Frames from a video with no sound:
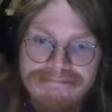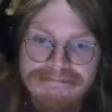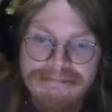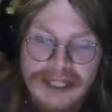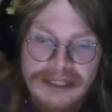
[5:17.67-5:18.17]

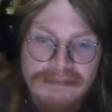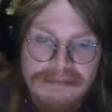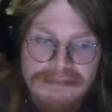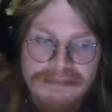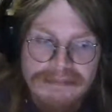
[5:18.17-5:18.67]
But
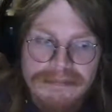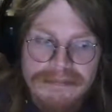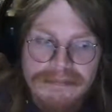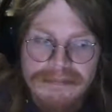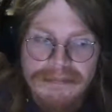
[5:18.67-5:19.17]

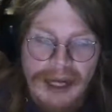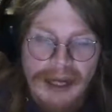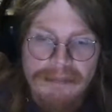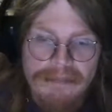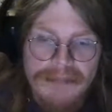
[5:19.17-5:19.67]

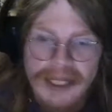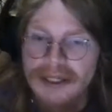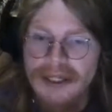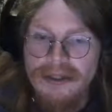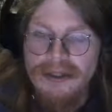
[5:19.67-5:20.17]
I'm
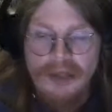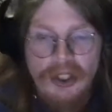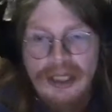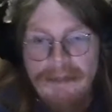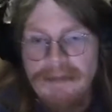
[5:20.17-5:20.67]
not here to
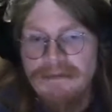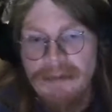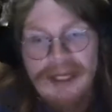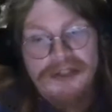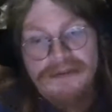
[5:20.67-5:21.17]
look up
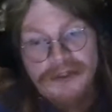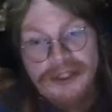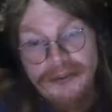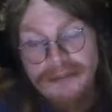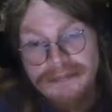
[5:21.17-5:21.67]
information for
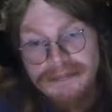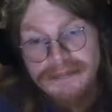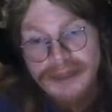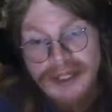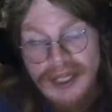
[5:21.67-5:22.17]
you.
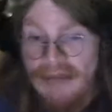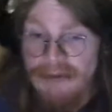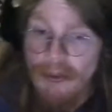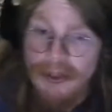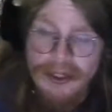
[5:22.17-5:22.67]
If
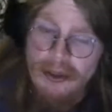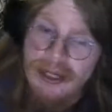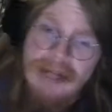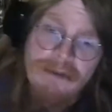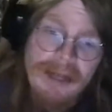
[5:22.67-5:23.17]
you want to know
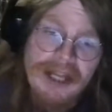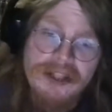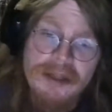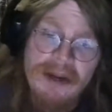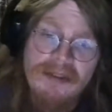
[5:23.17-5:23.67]

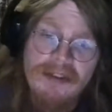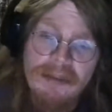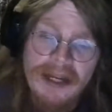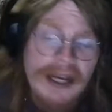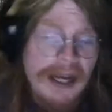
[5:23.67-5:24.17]
information about
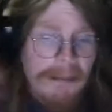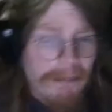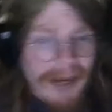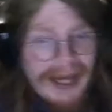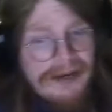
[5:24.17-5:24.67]
something,
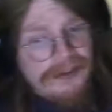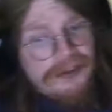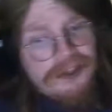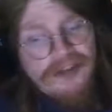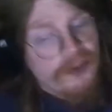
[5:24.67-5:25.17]
might I
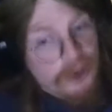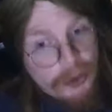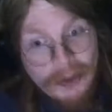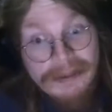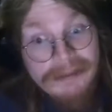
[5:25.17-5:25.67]
suggest
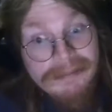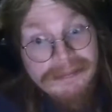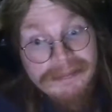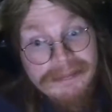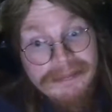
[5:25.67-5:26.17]
Google?
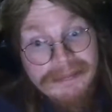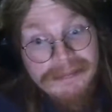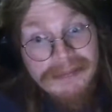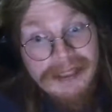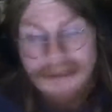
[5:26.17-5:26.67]

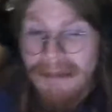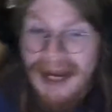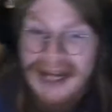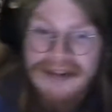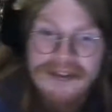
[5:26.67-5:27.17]

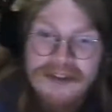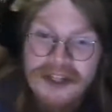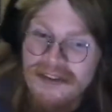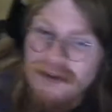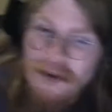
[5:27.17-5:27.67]
Might I
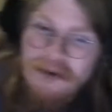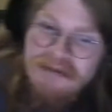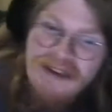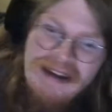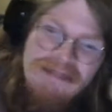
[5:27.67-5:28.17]
suggest your
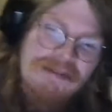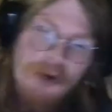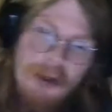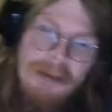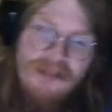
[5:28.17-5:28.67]
favorite
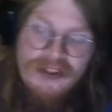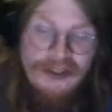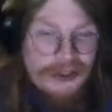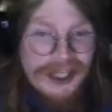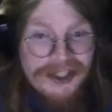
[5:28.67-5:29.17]
form of
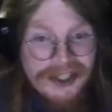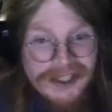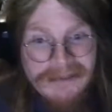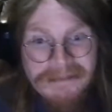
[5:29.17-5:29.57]
search engine?